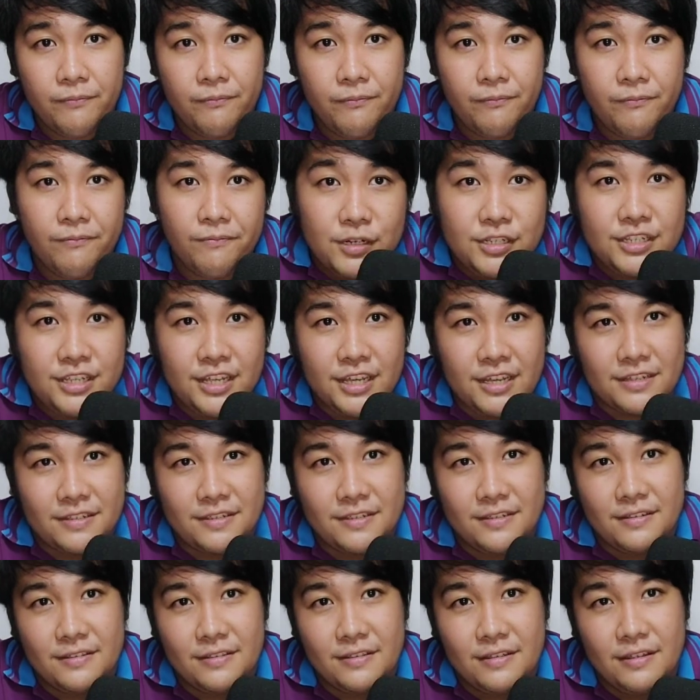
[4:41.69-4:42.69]
Number
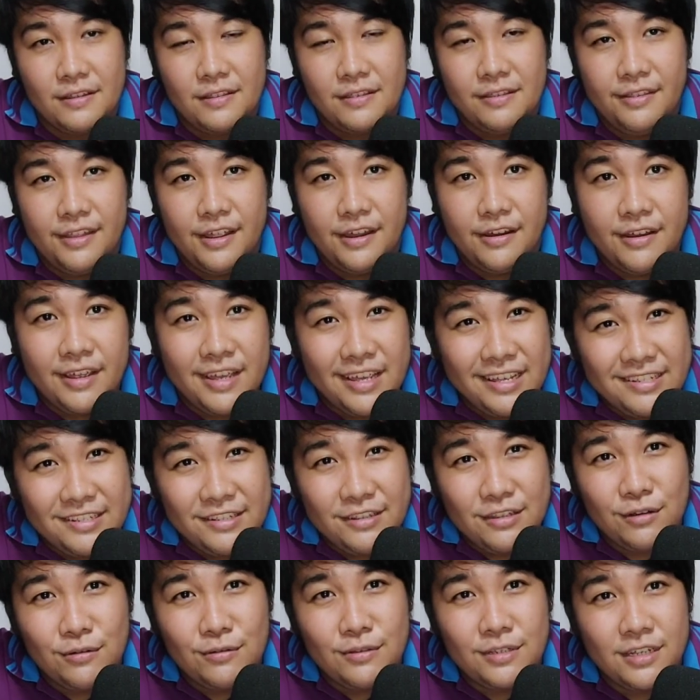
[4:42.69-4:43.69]
six, there is
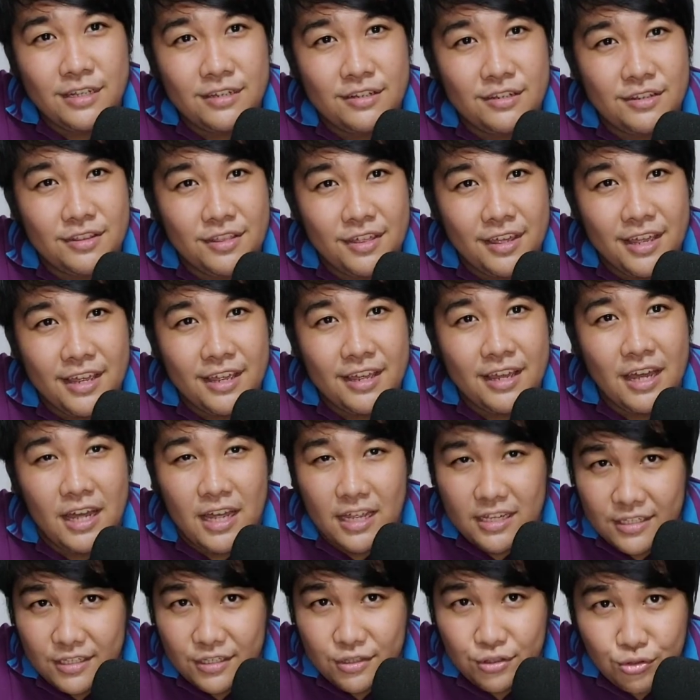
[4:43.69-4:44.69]
no such thing
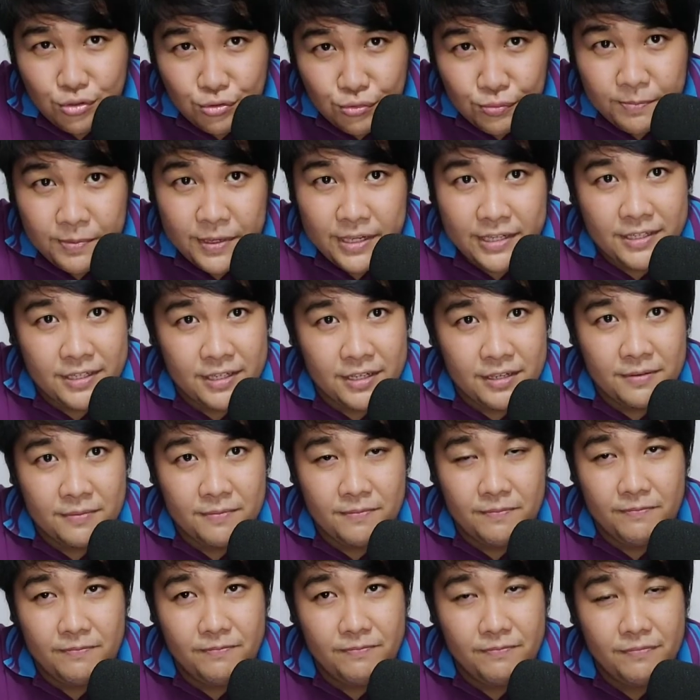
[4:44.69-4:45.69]
as too busy.
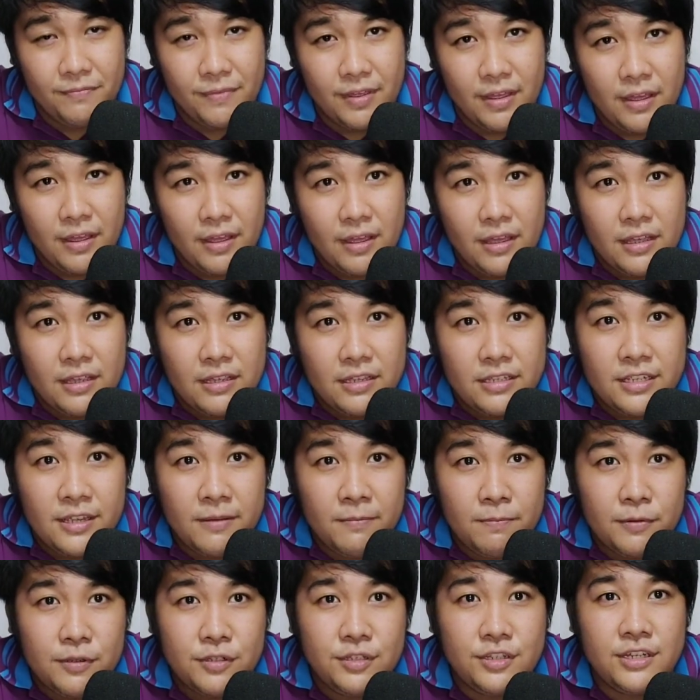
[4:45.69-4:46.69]

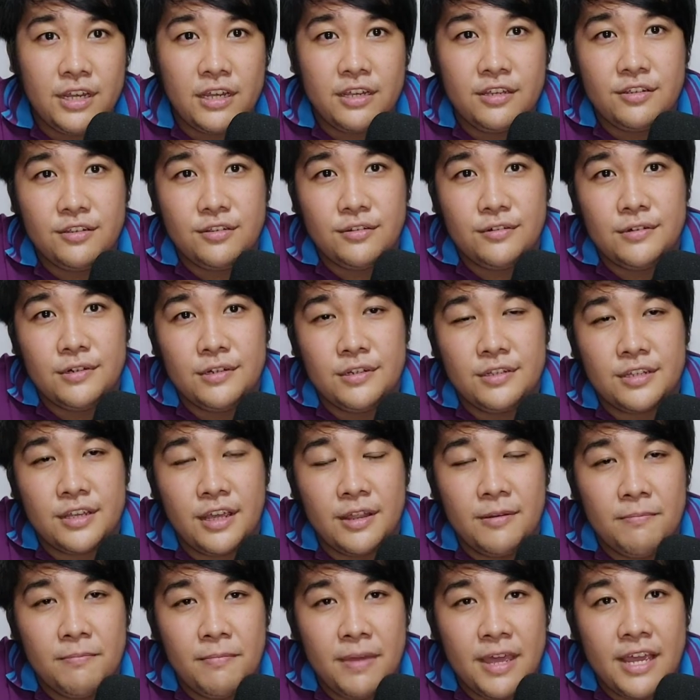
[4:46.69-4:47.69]
Simple gestures
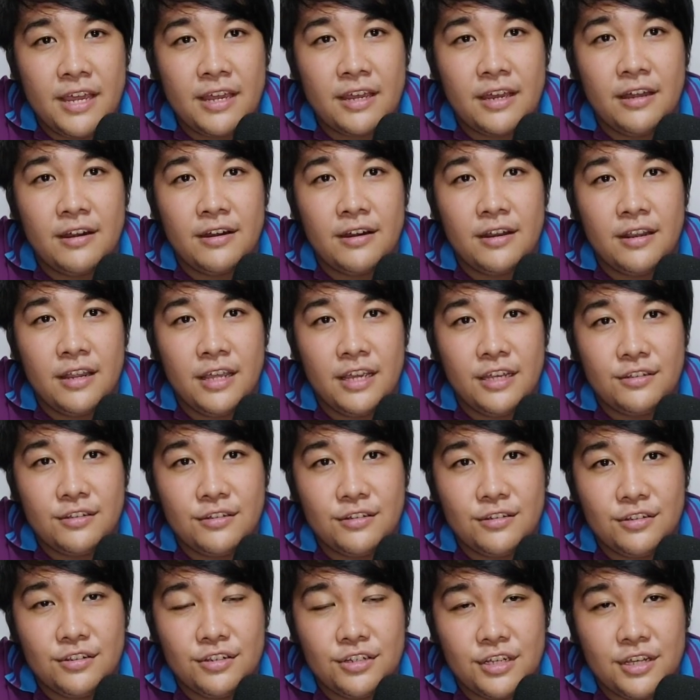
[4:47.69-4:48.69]
can make a
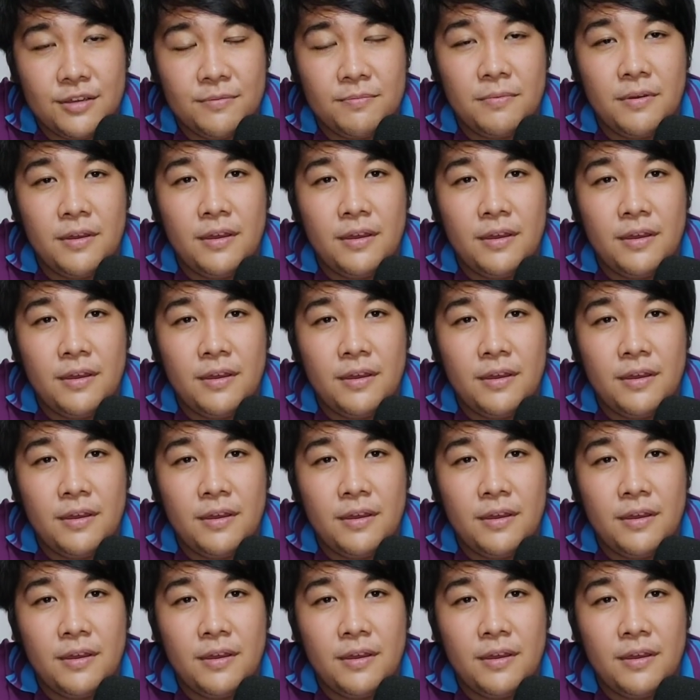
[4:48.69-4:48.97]
relationship